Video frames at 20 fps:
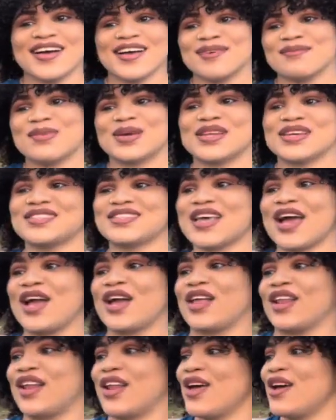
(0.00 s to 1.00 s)
Me just a
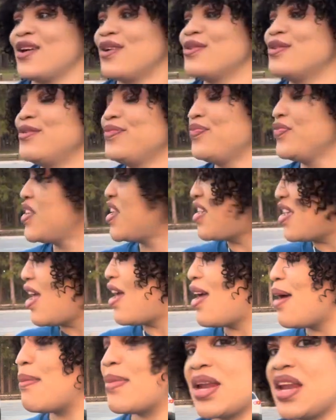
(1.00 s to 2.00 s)
glow.
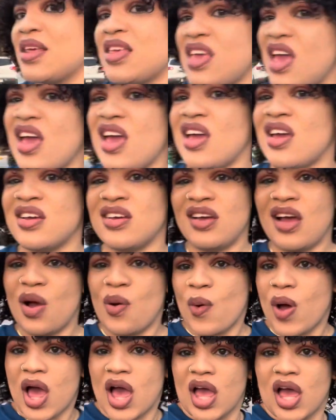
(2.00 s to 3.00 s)
Yeah, man. Yeah,
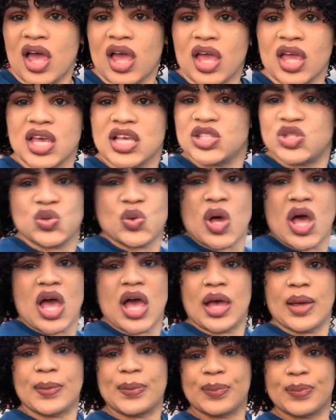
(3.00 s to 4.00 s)
awa. It's
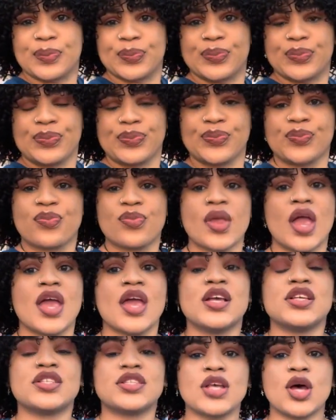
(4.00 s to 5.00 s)
awa.
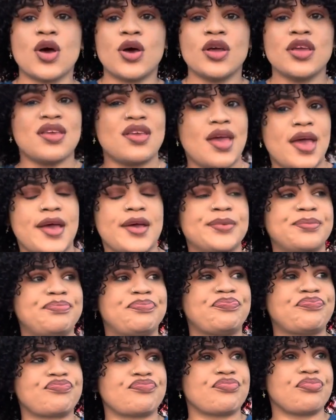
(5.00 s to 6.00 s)
So yeah.
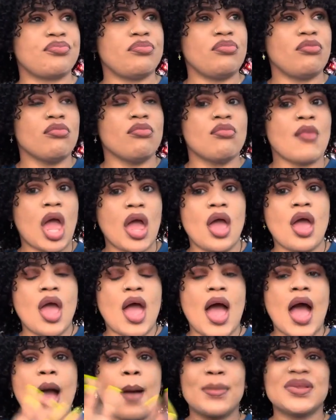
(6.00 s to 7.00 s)

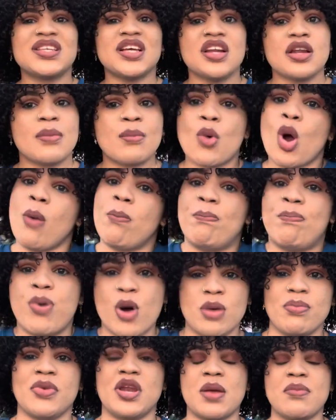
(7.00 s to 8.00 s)
I'm telling about
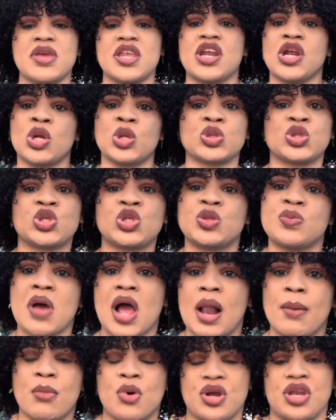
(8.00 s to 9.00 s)
bun. Me no mean no
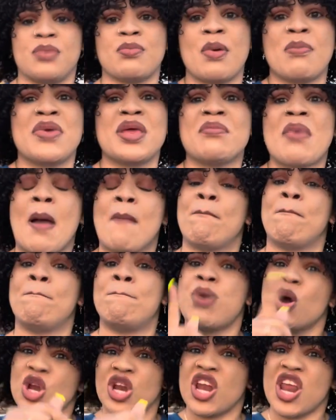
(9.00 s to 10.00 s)
small bunny. Me mean my
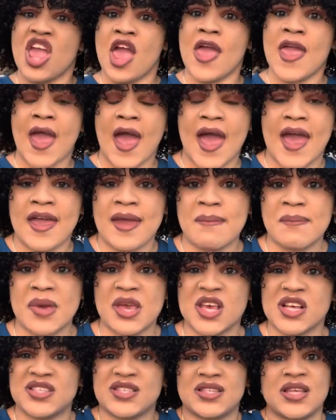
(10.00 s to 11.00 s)
bun in your eye. Make
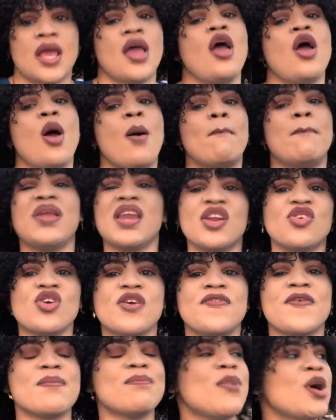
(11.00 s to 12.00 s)
you see. Me no know
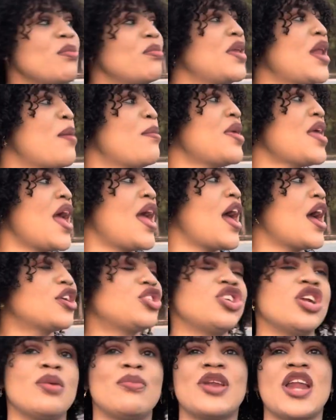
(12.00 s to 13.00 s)
if him bun me no me eye.
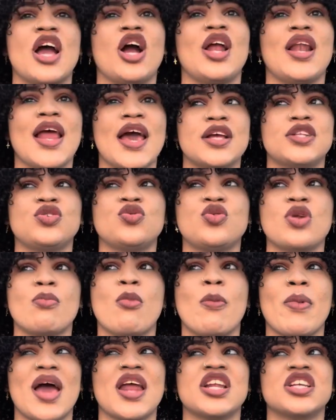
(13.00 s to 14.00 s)
Actually, me not gonna lie to you,
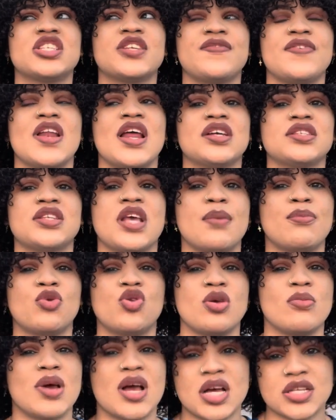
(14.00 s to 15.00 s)
but me honestly feel like same do
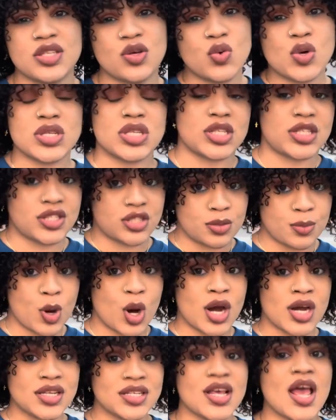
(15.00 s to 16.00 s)
it because he wasn't
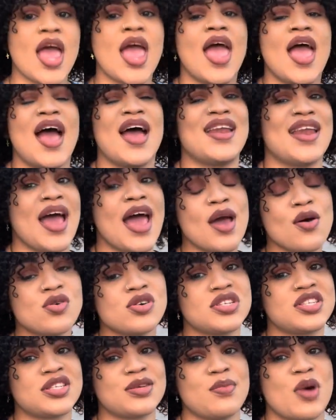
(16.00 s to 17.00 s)
smart, and I
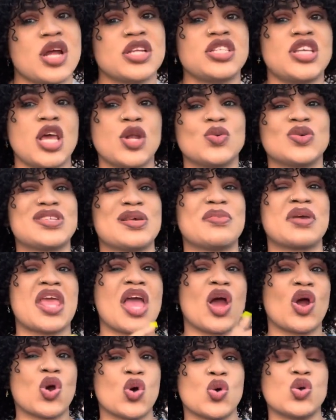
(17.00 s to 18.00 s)
was smart. So you know, so me
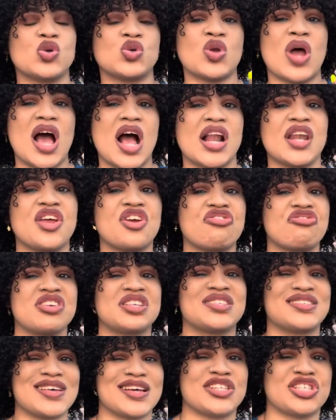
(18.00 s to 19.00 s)
can grow all the
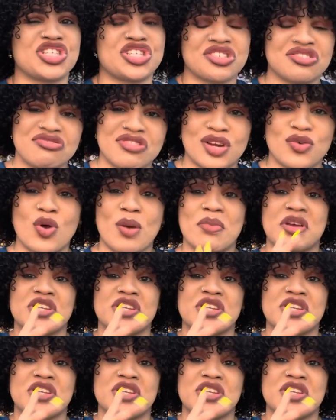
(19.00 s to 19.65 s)
creeks and shred where my